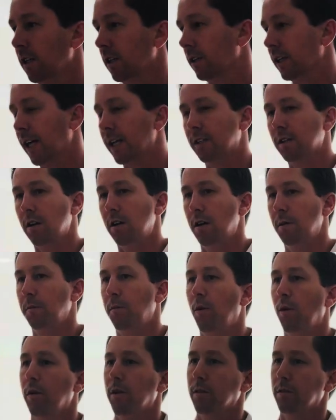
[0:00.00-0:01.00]
That's all
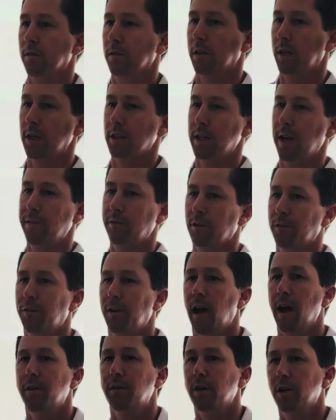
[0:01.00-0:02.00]
important because after
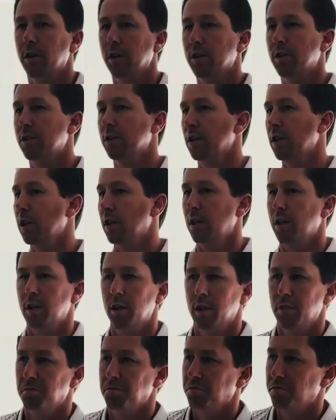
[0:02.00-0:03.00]
5 years,
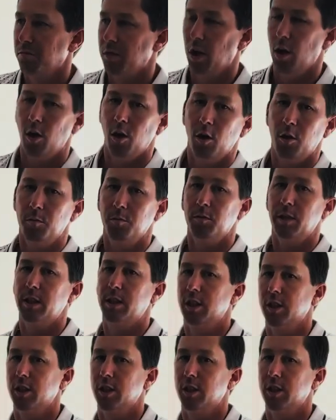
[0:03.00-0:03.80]
the home, it